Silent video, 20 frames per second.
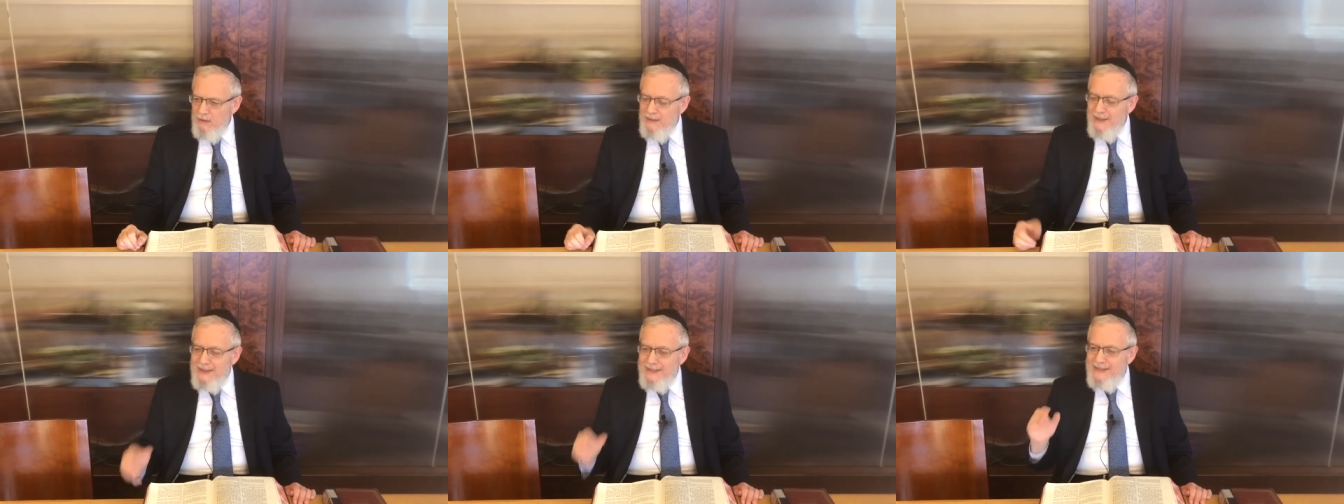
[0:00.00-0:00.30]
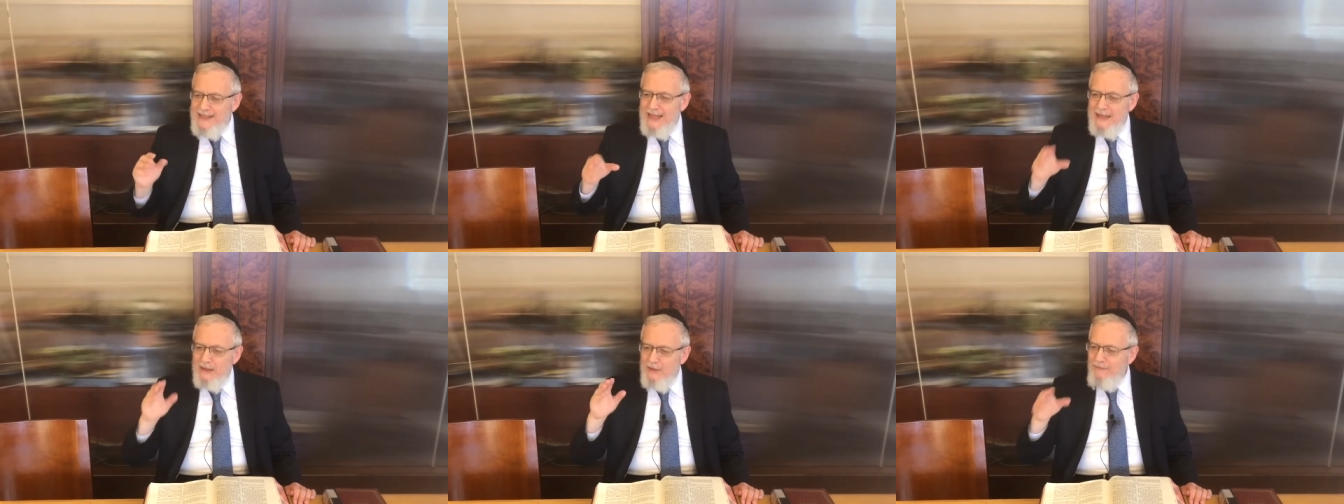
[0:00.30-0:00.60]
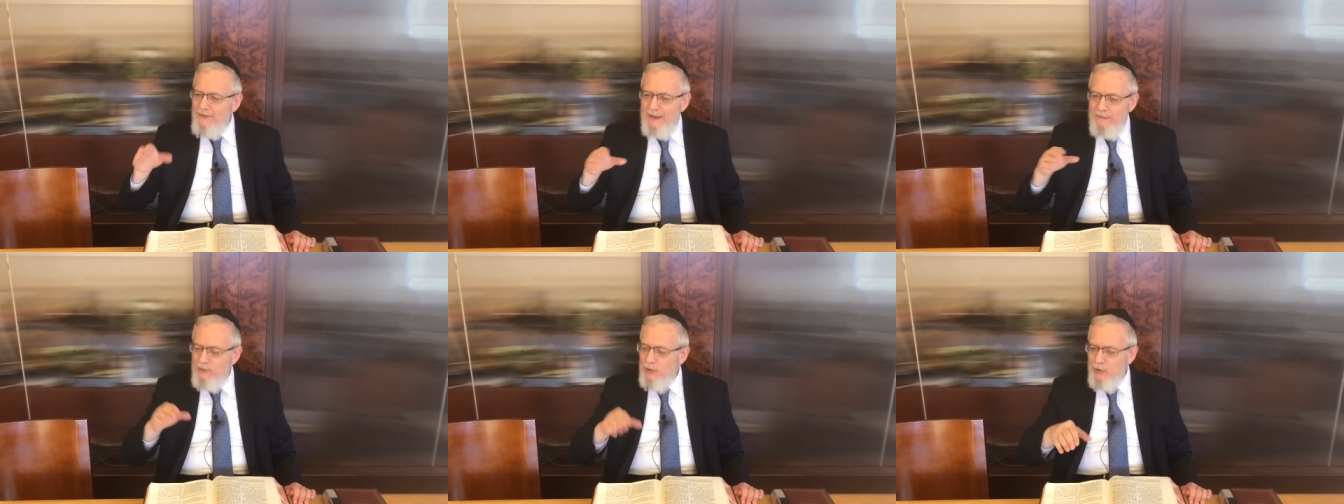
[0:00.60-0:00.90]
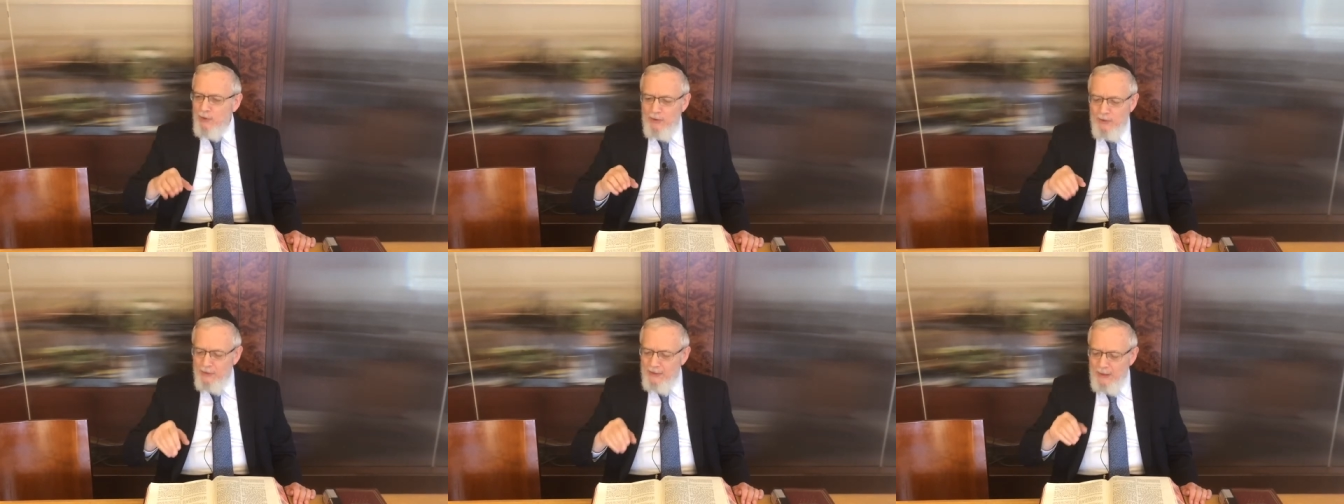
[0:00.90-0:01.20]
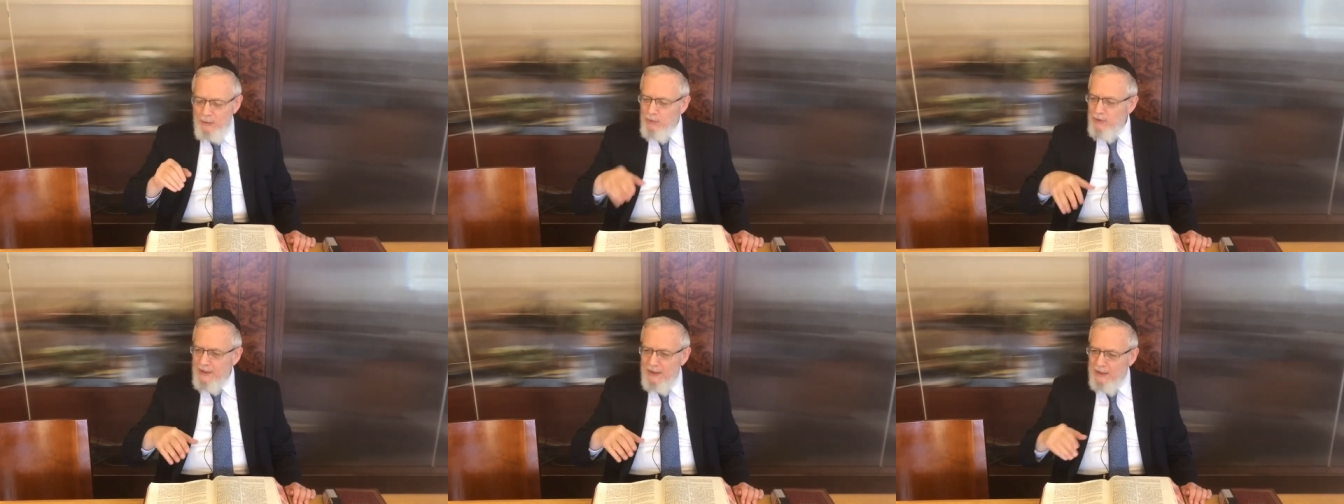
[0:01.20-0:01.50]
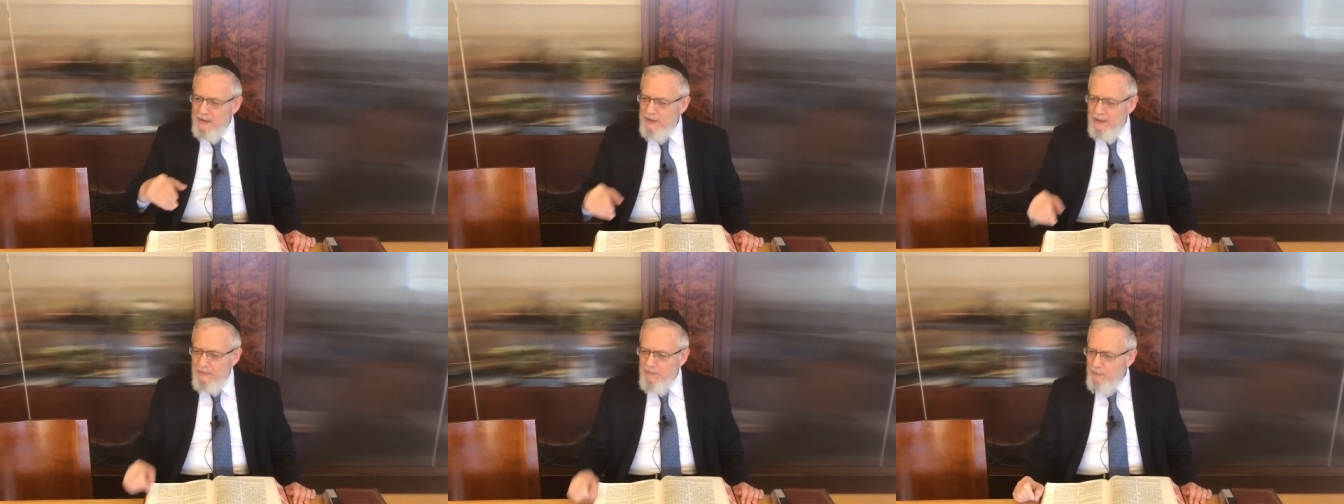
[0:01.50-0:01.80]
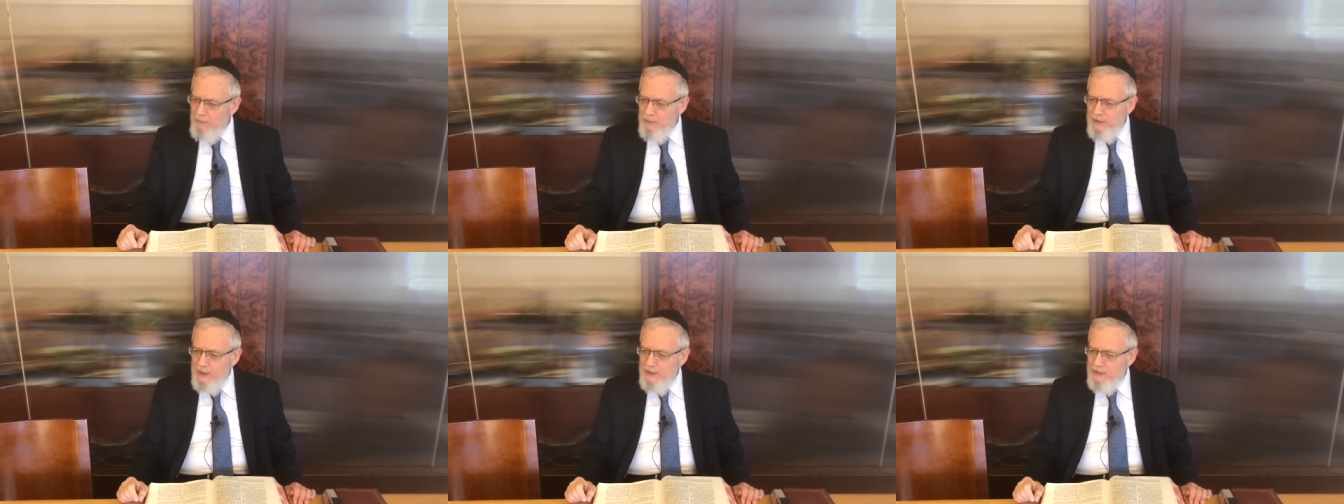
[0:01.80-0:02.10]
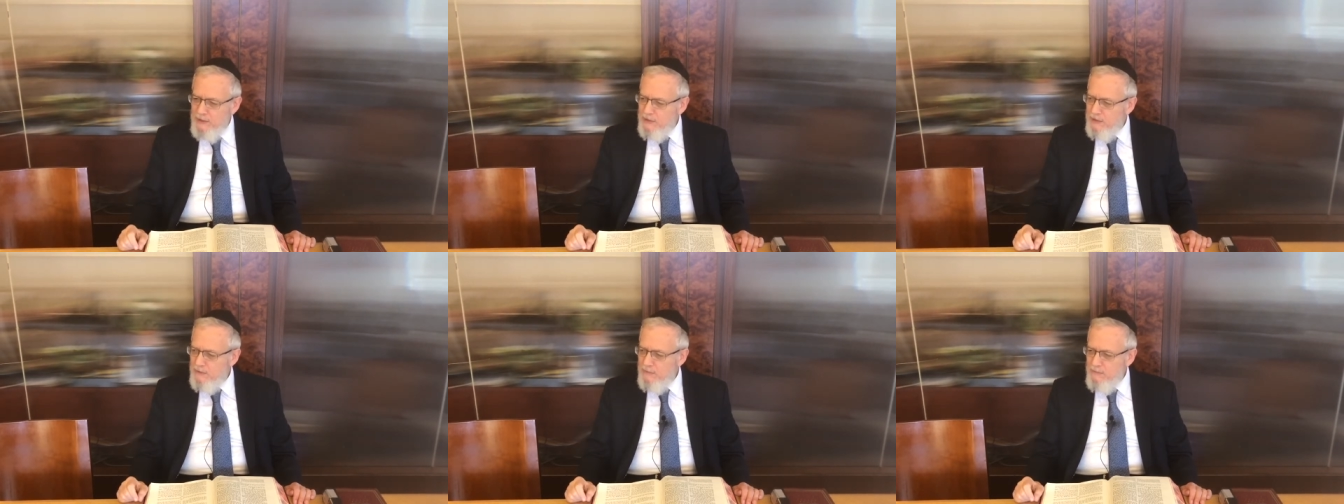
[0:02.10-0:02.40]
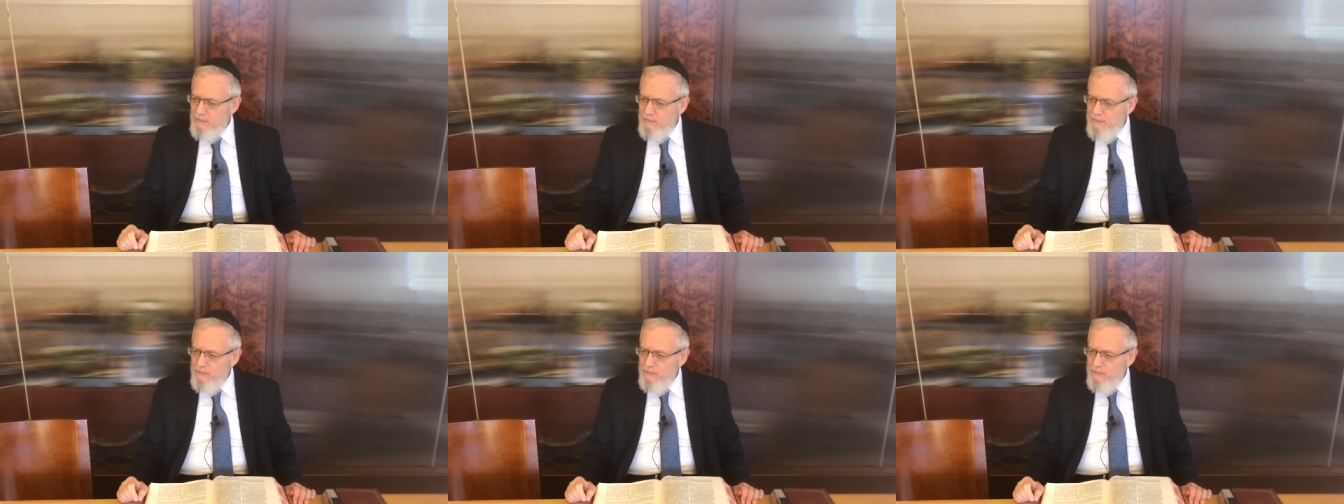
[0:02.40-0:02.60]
extent of heaven and earth, I would not leave in place,